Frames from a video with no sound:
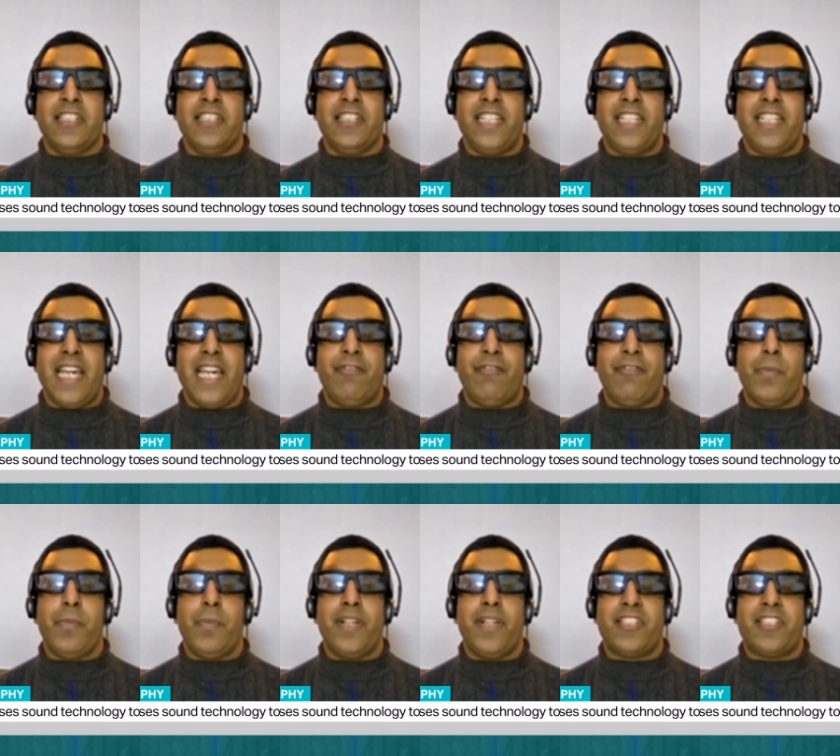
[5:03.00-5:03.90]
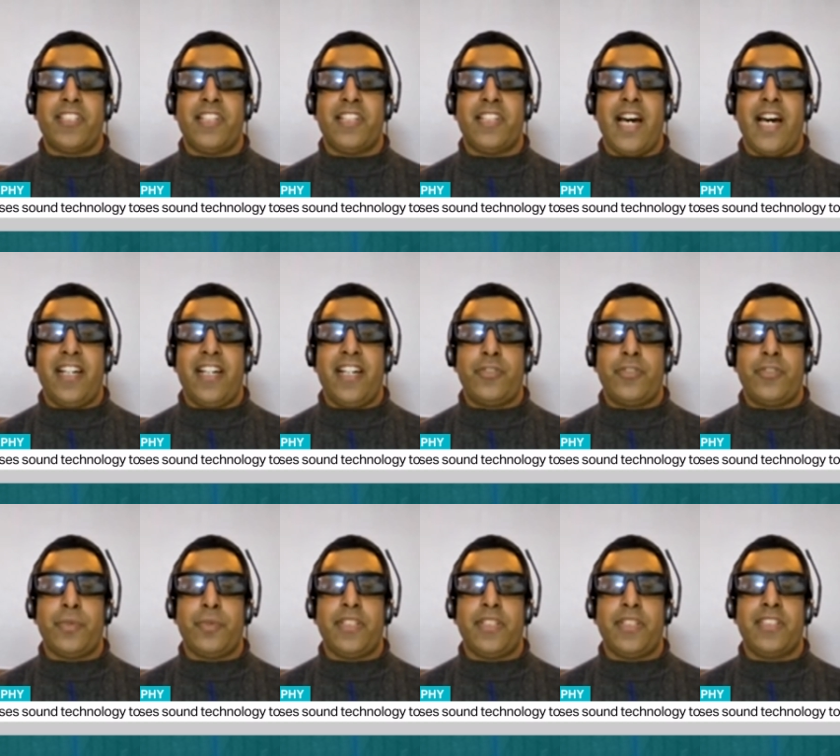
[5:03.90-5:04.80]
See, everyone
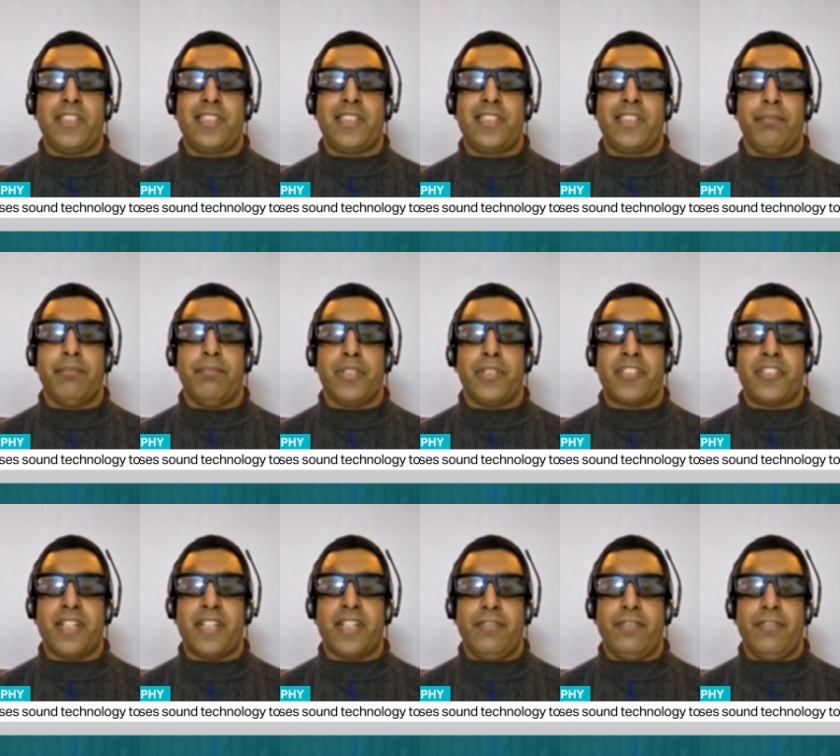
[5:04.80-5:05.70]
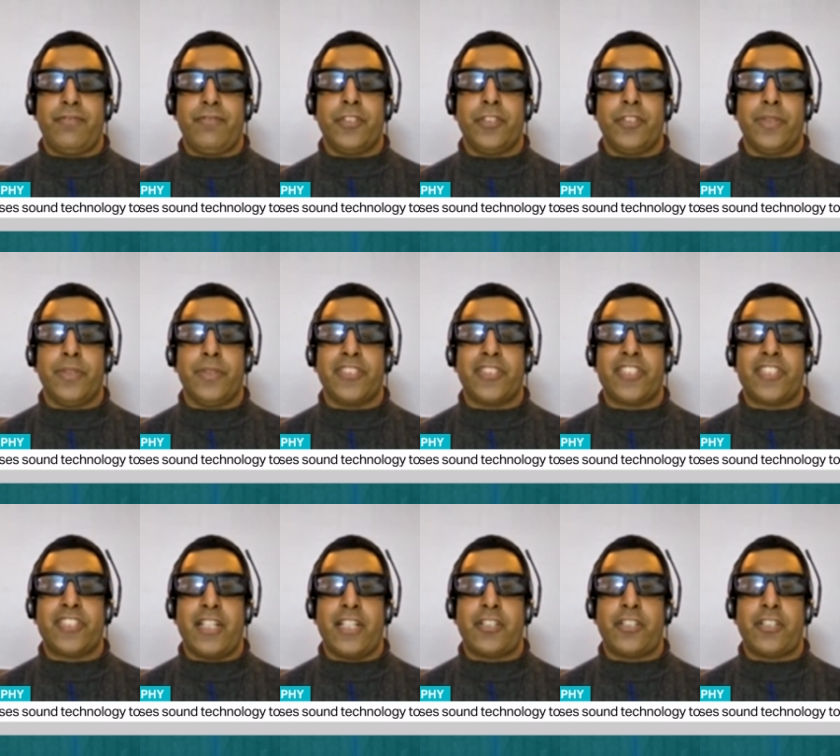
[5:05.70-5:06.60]
starts with simple stuff. You know, we'll
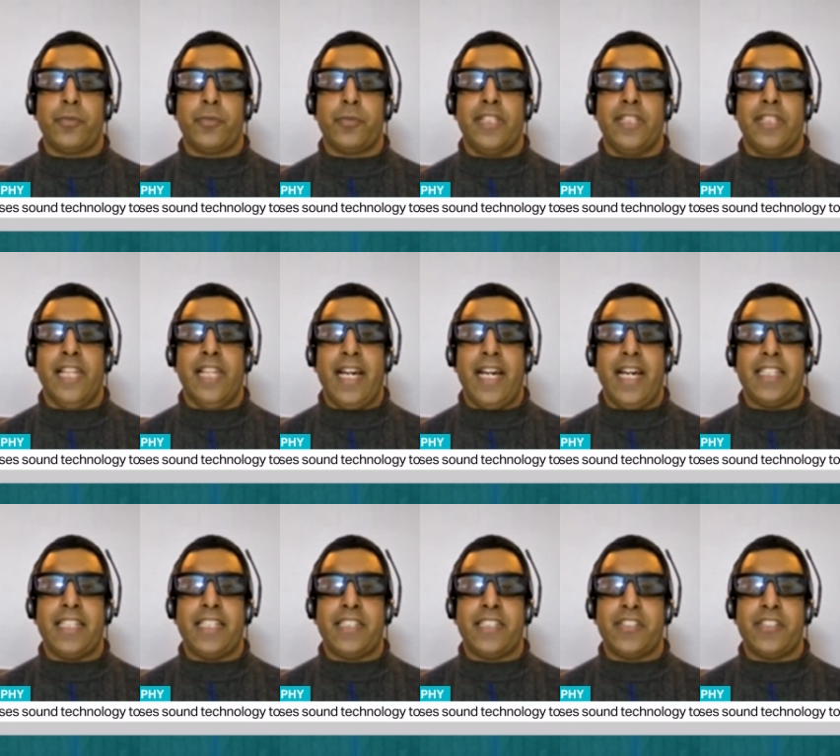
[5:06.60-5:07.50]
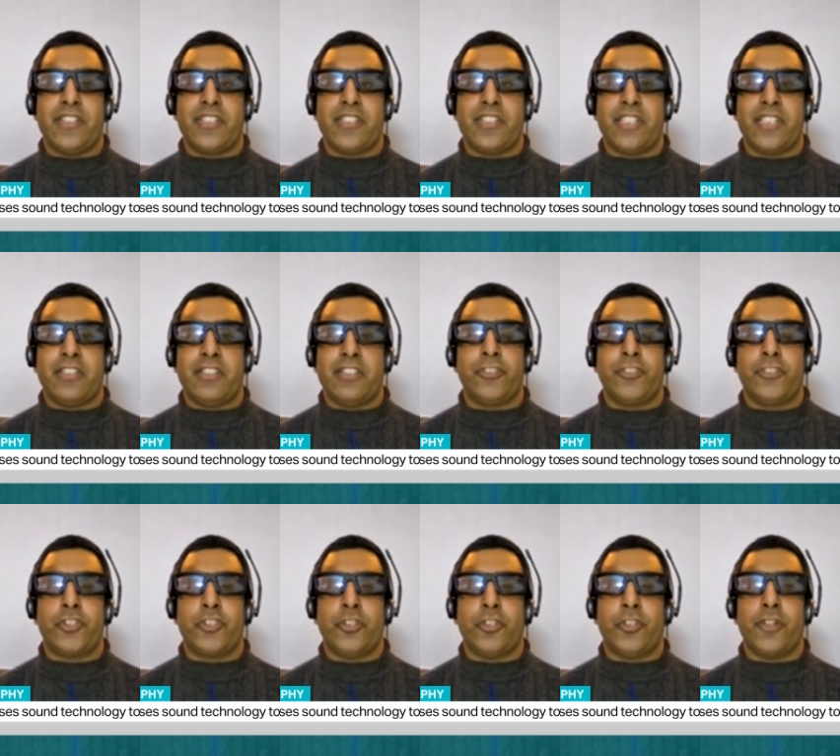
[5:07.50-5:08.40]
start you with lines and we'll
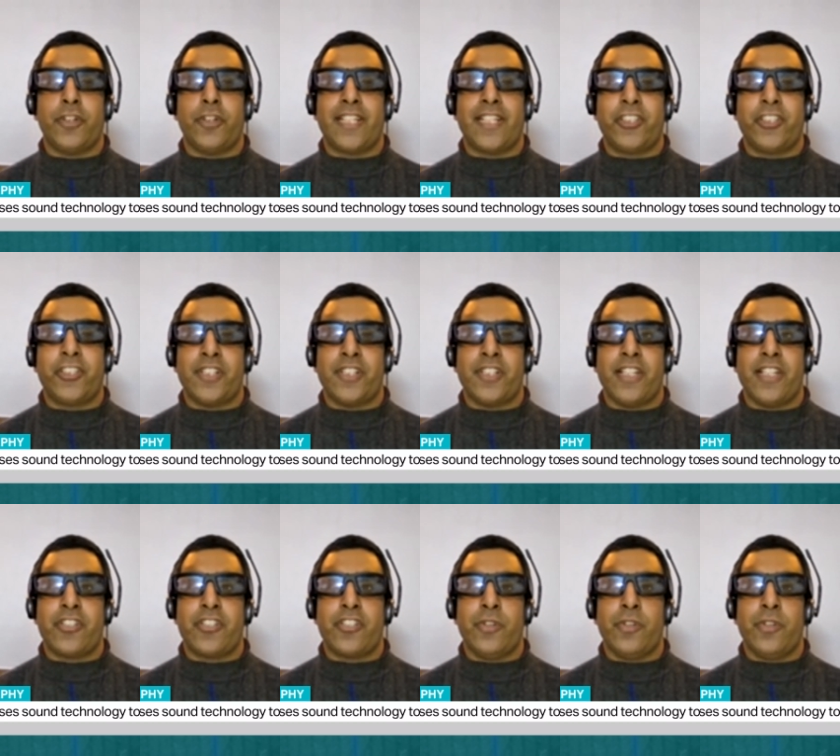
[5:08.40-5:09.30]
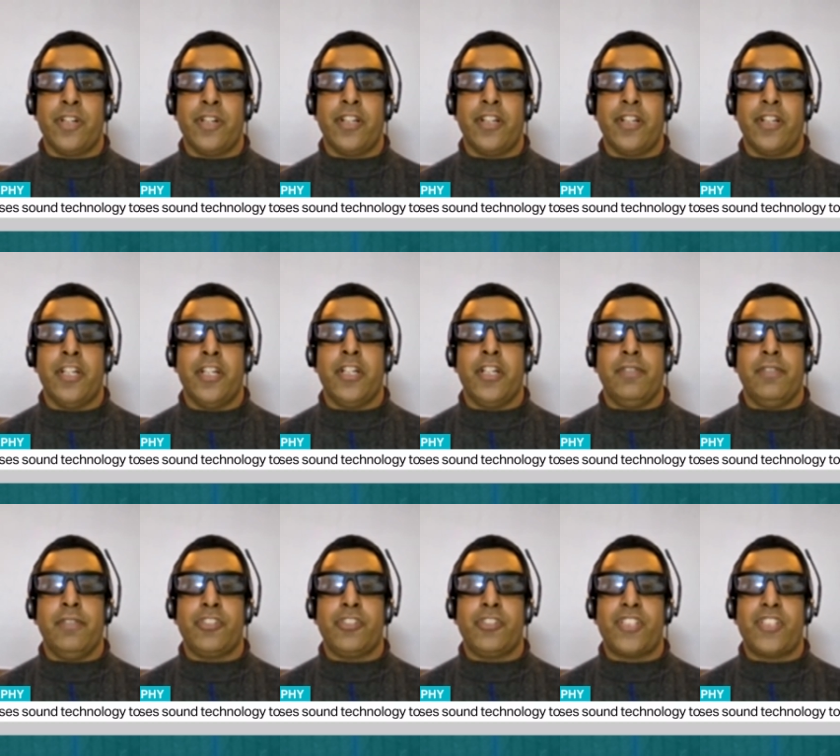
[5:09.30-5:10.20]
show you your kitchen and so on
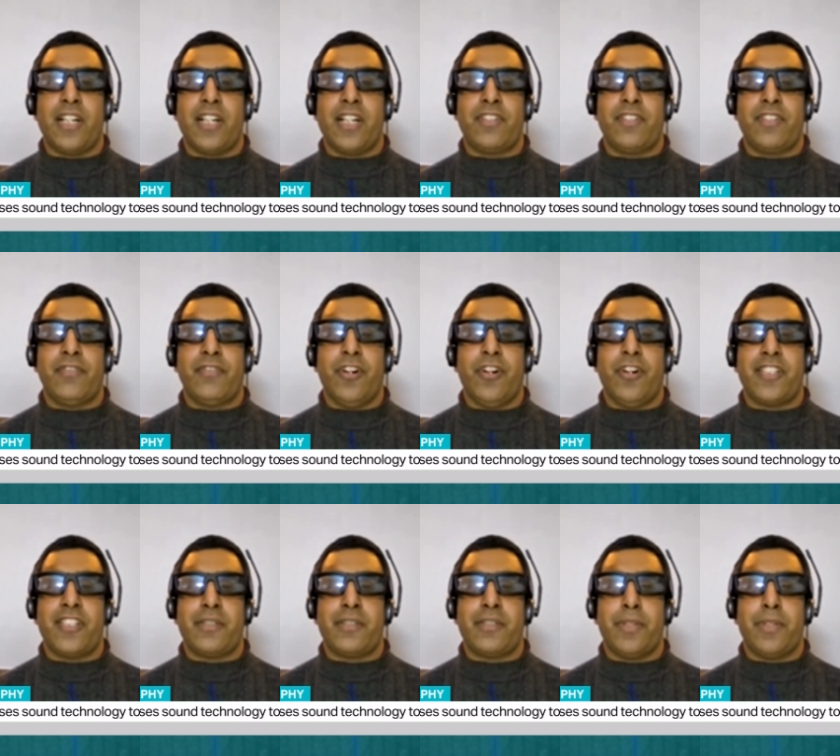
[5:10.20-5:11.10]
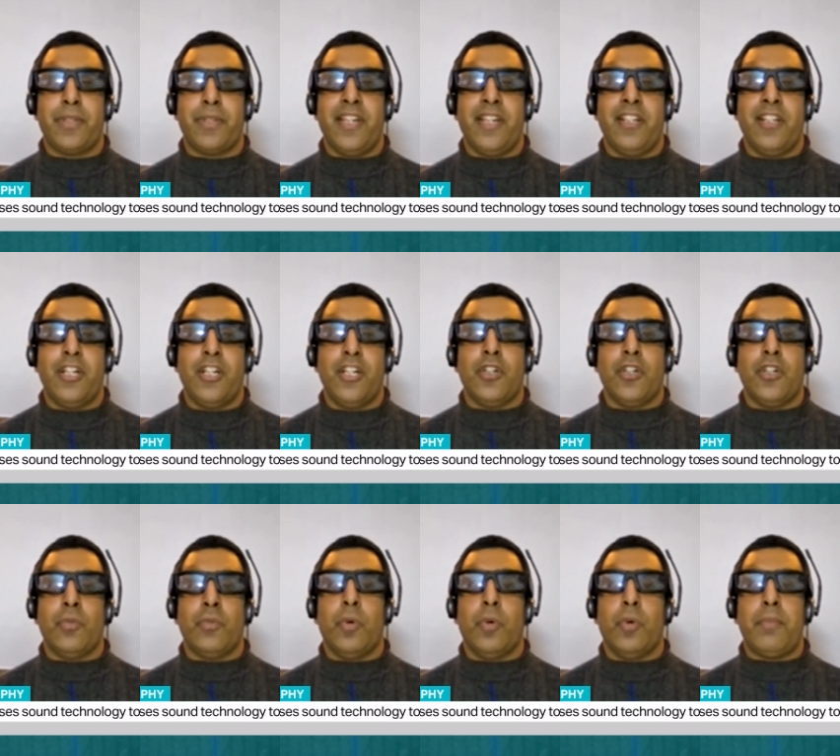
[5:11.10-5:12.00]
when you start with the vOICe. But then,
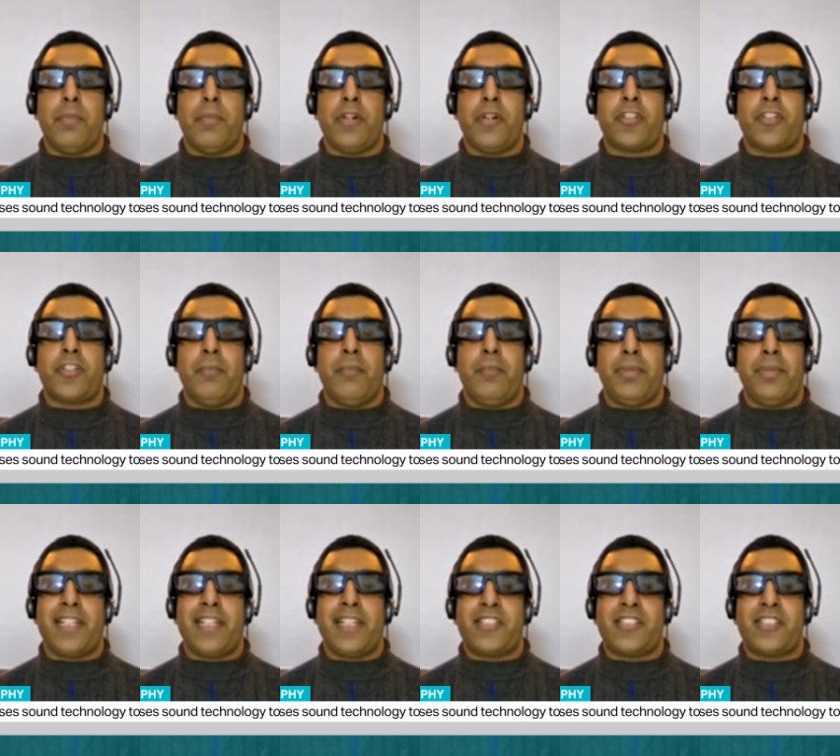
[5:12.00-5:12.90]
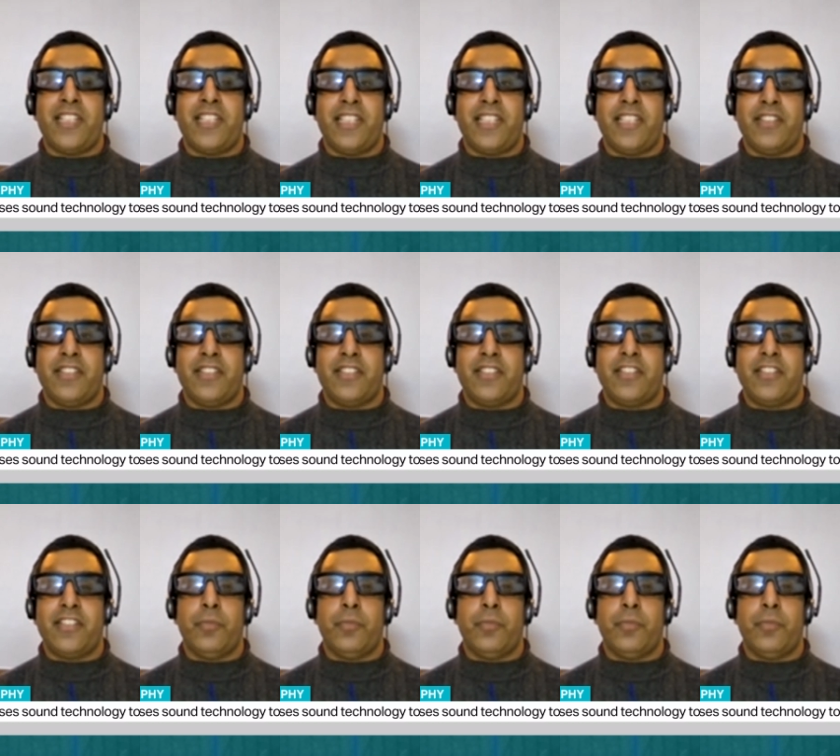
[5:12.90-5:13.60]
what about complex scenes?